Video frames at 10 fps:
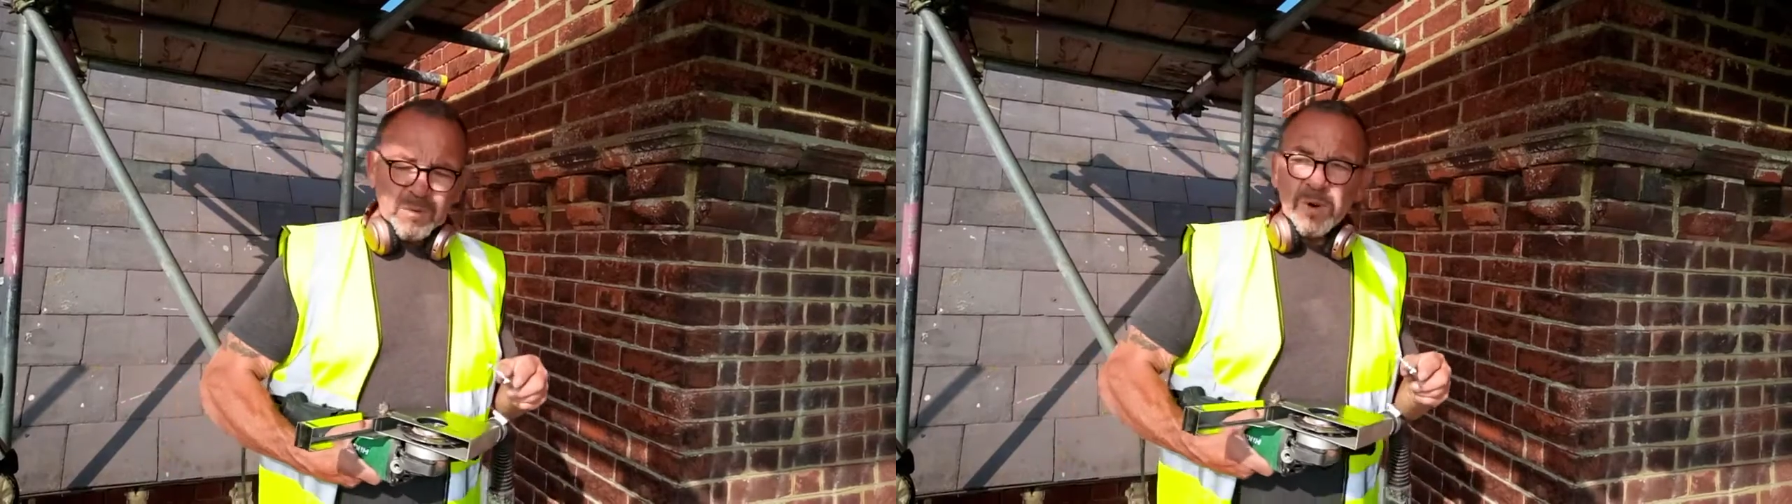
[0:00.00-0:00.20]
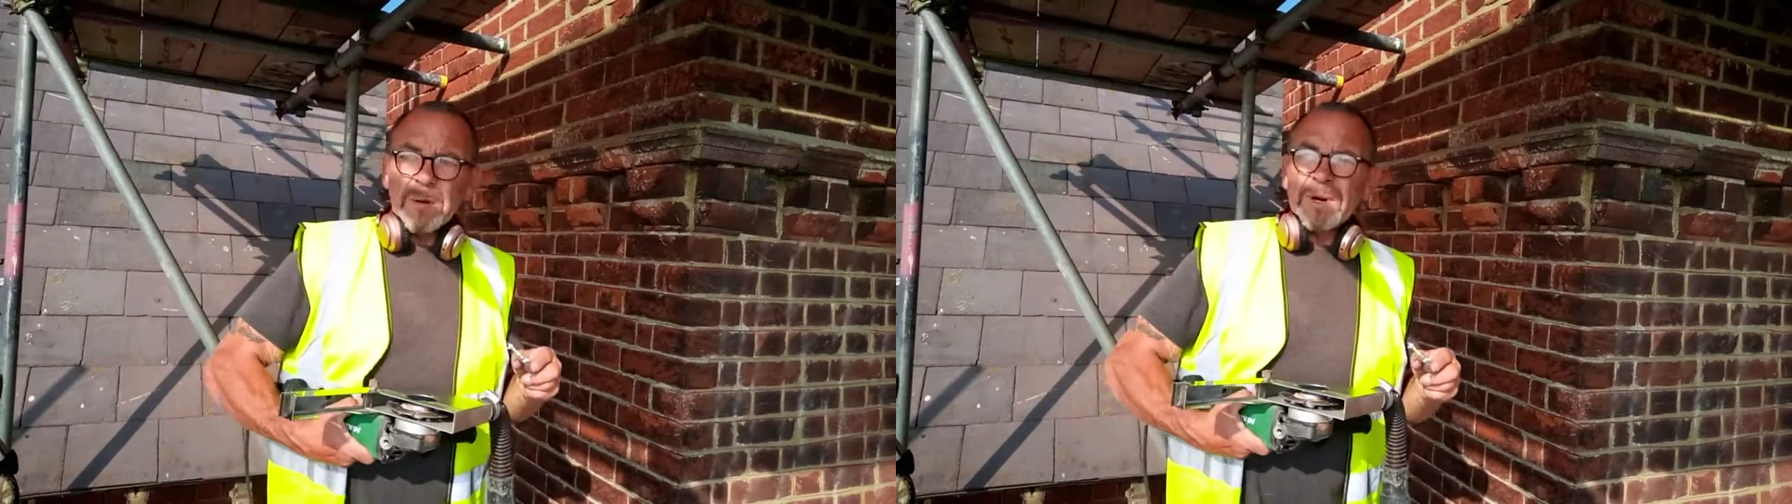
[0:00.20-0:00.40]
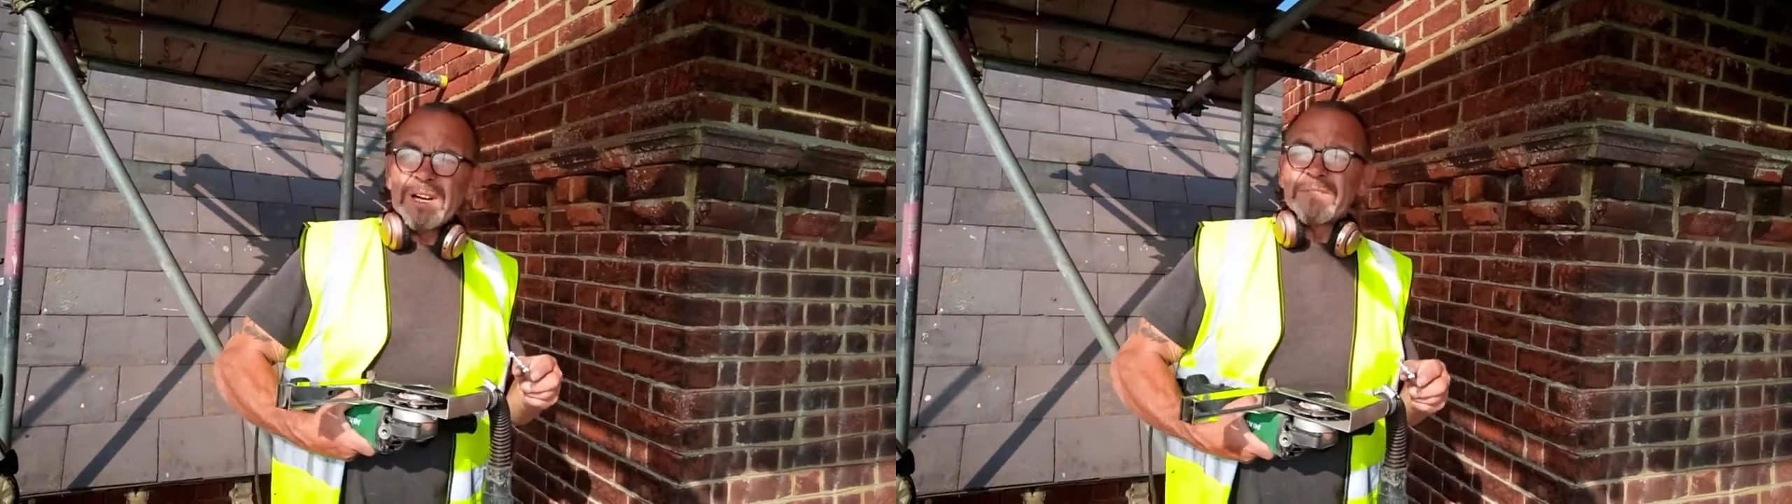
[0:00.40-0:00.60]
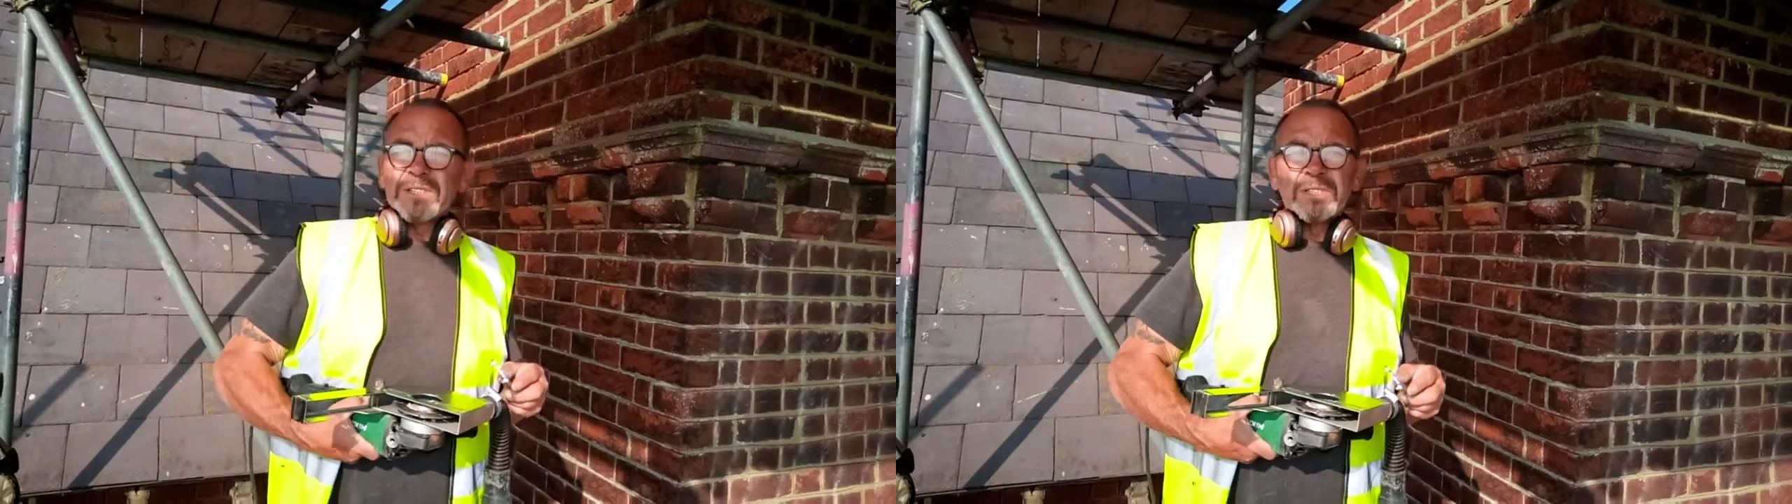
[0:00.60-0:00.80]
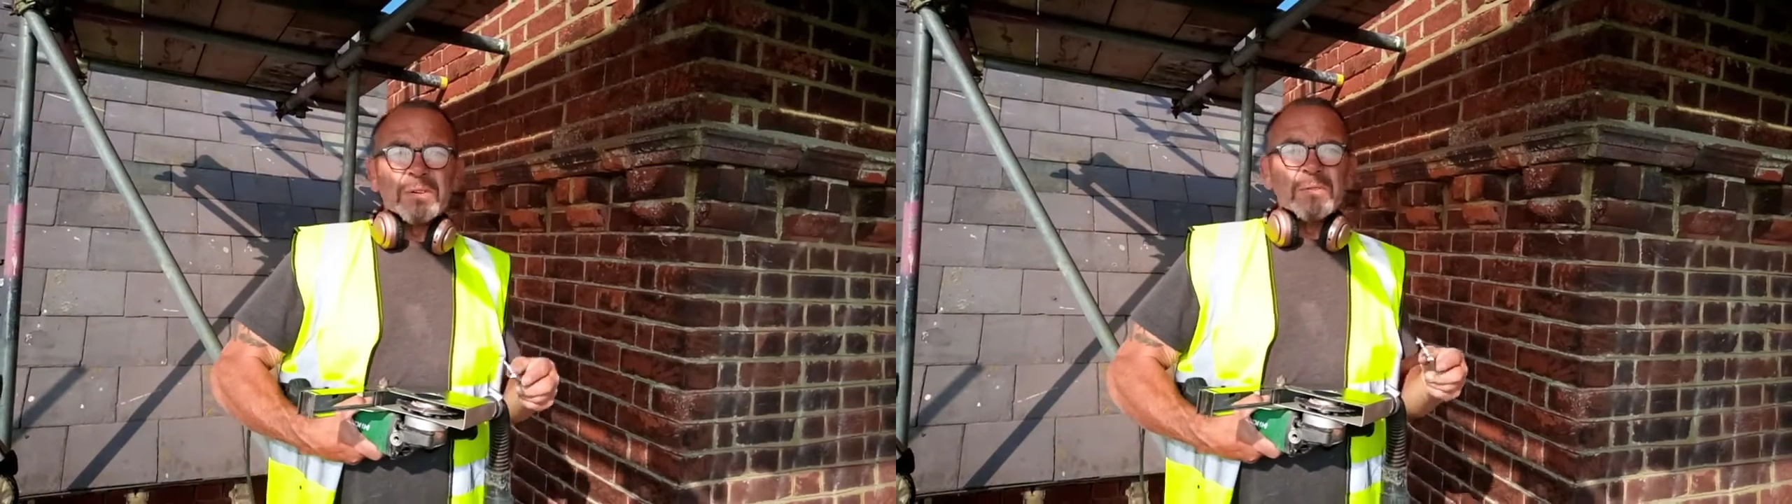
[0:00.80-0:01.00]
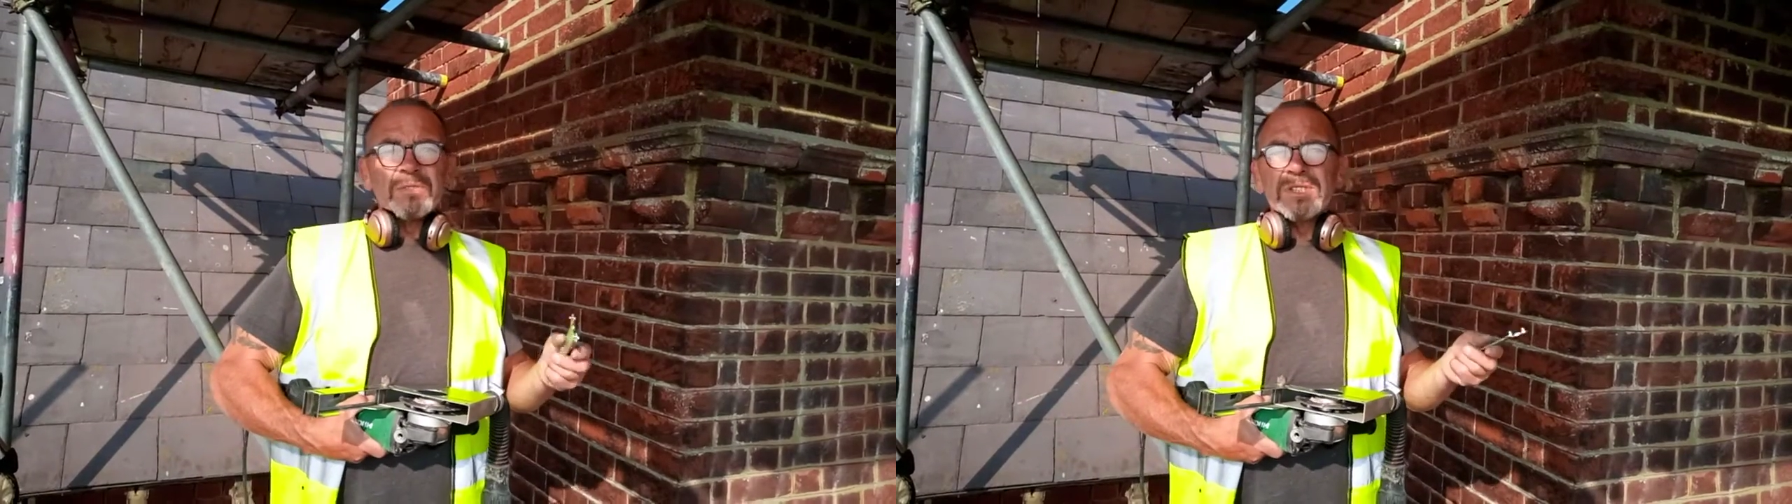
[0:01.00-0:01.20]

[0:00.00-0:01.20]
for what I paid for the tool,